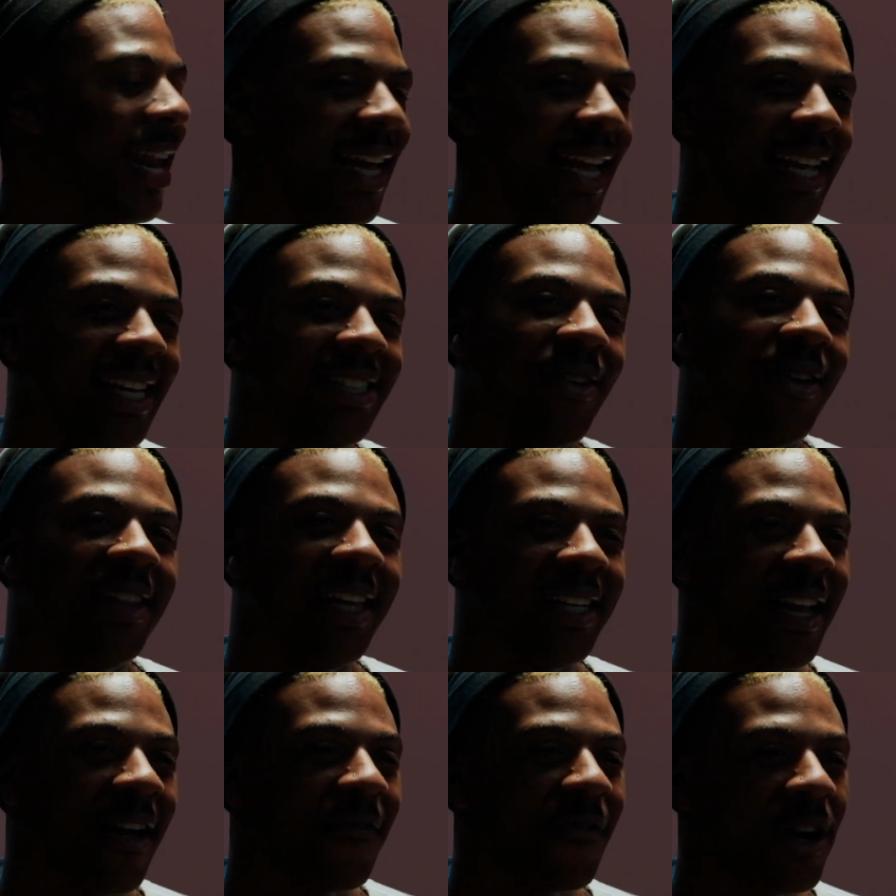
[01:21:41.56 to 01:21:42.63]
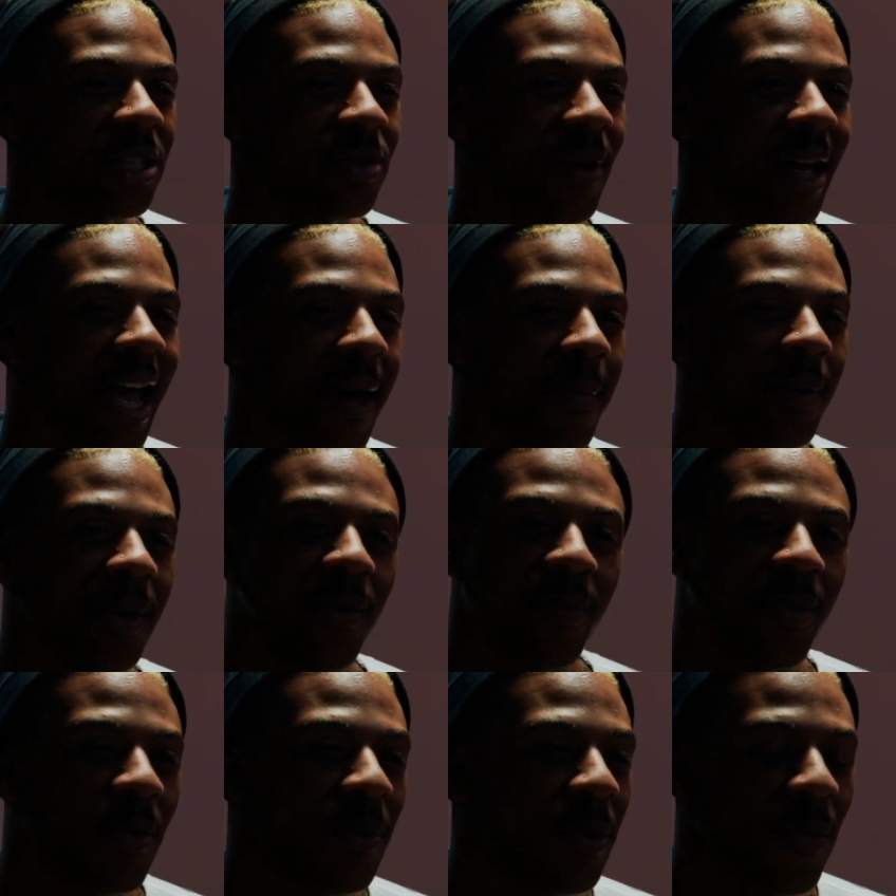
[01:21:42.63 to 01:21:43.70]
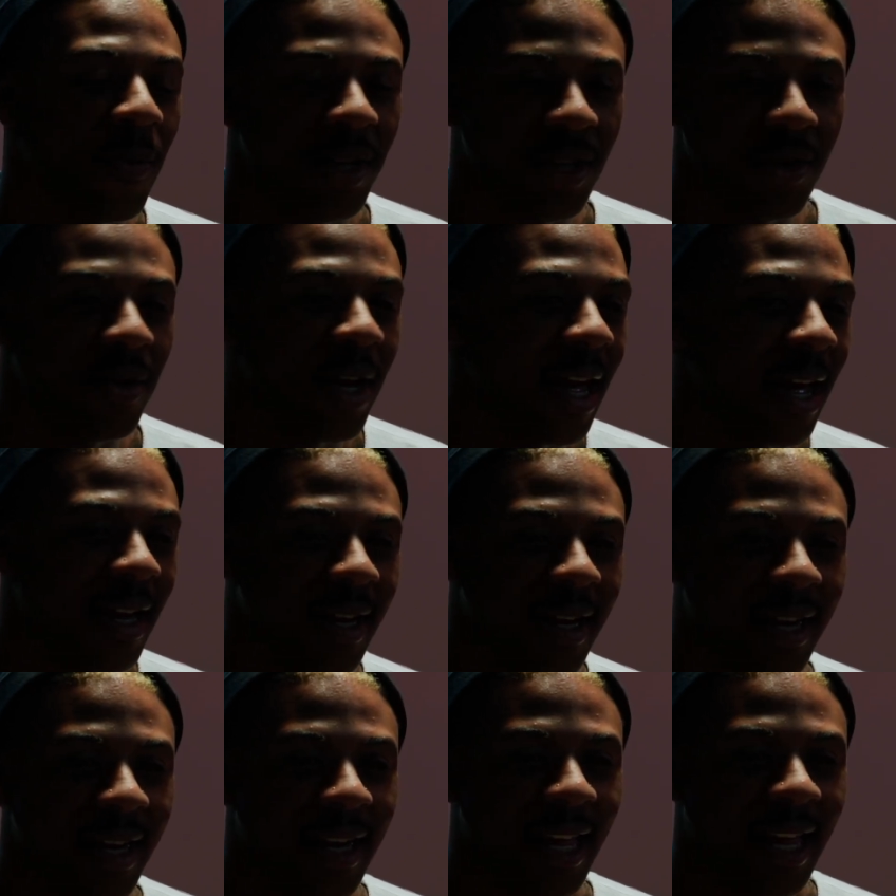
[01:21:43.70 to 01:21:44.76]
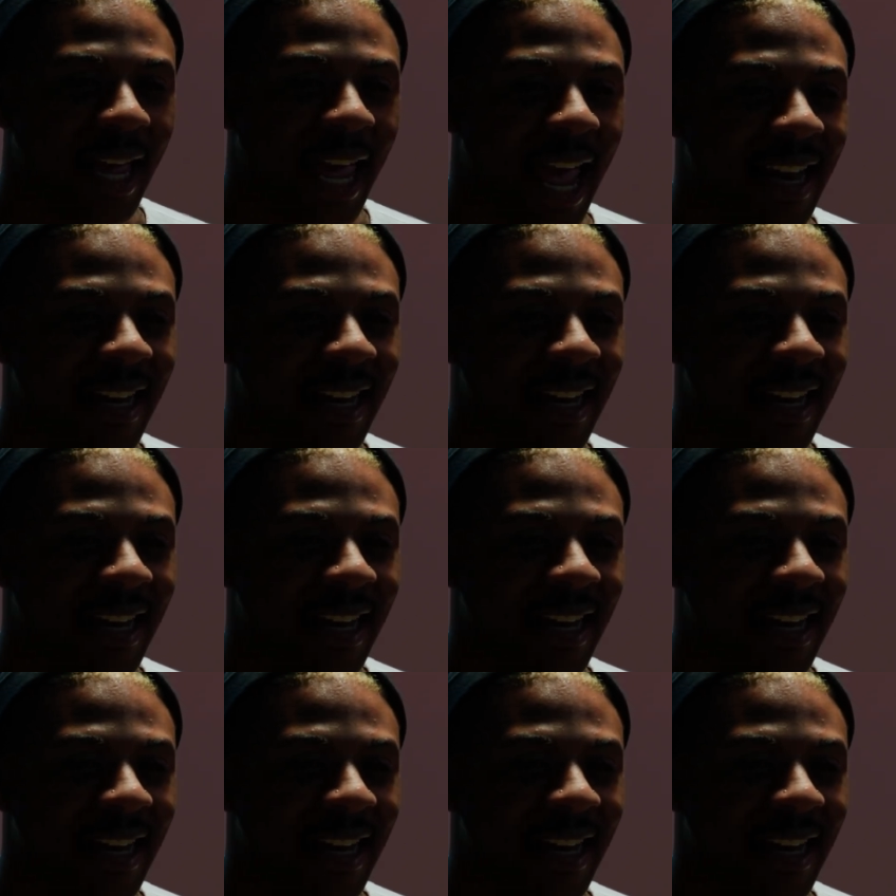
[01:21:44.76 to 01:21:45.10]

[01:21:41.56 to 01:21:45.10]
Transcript: then so he let that first one happen. Boom, boom, we do that. And